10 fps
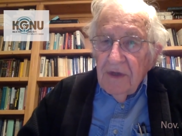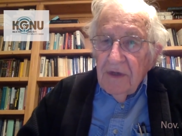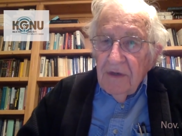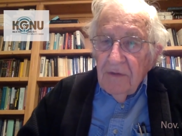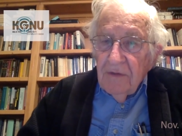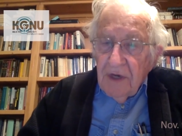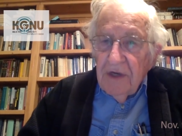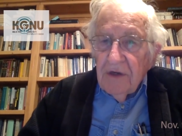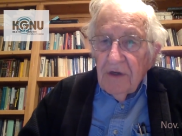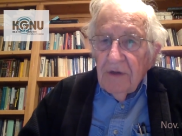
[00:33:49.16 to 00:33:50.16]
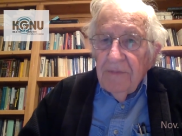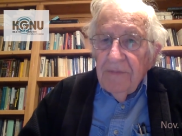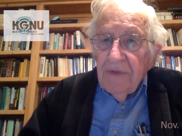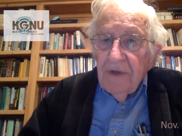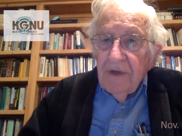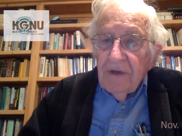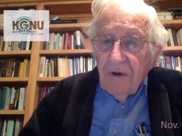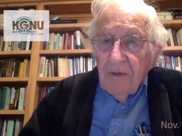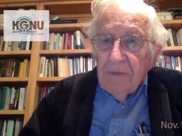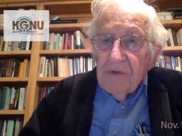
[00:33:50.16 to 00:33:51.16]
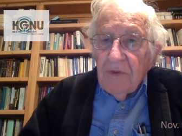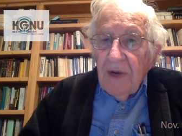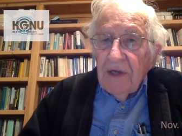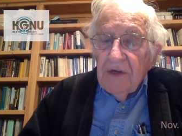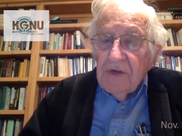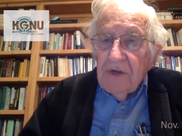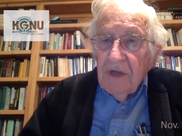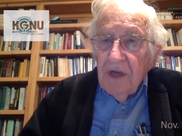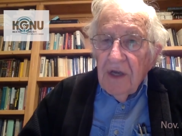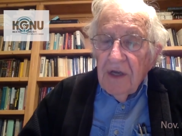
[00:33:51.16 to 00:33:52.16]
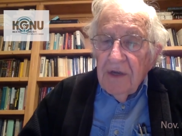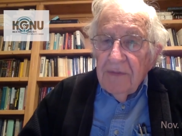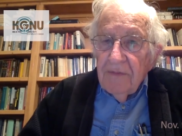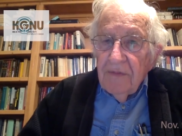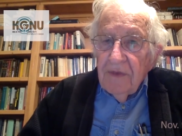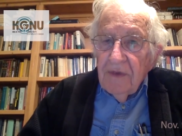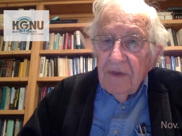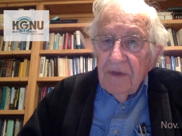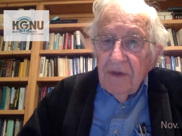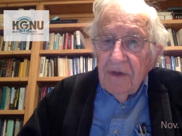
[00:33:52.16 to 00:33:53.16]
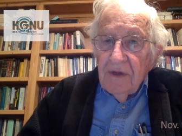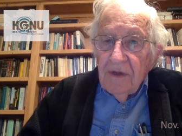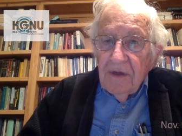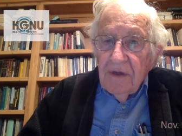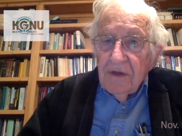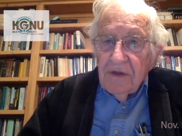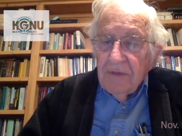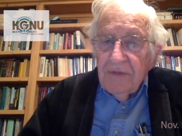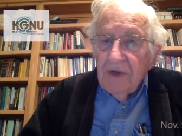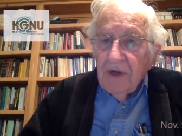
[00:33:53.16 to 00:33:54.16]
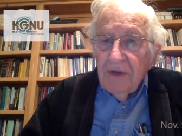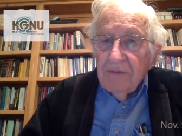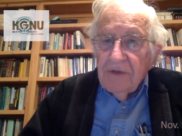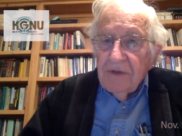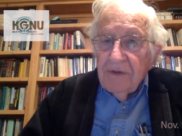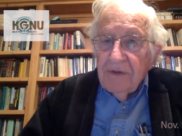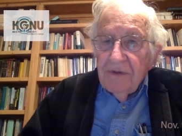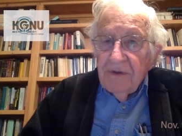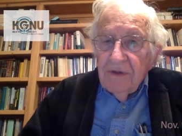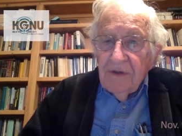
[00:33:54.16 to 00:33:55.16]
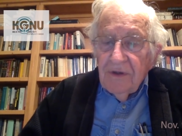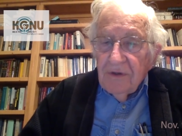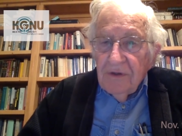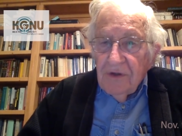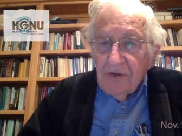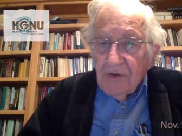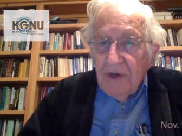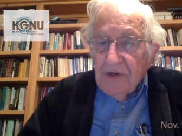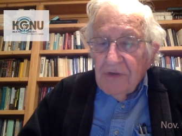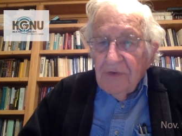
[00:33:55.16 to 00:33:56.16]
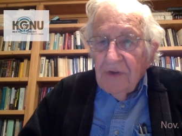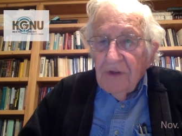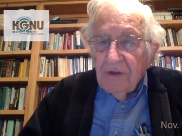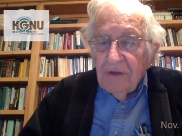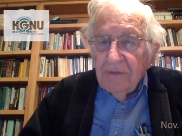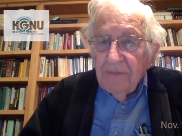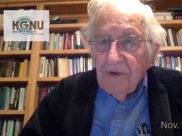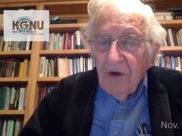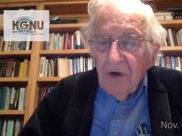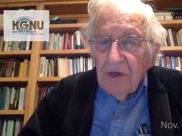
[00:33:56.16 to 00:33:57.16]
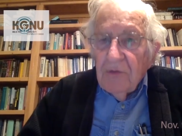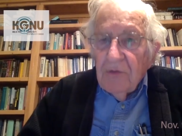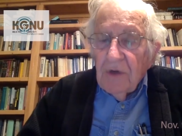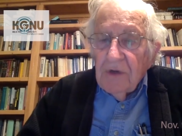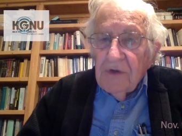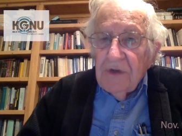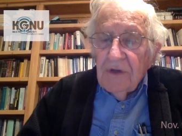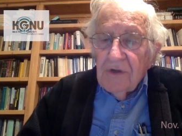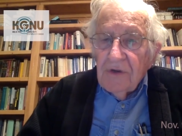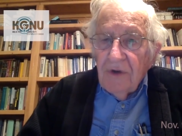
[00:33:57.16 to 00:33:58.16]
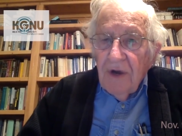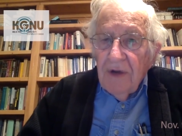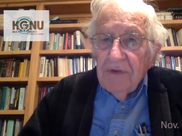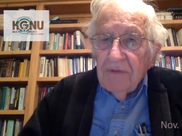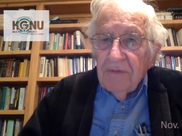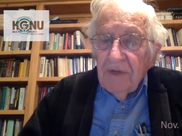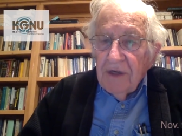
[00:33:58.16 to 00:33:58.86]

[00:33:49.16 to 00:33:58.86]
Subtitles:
when I hear Trump's rallies today, sometimes so disgraceful, or hardly words to describe them, like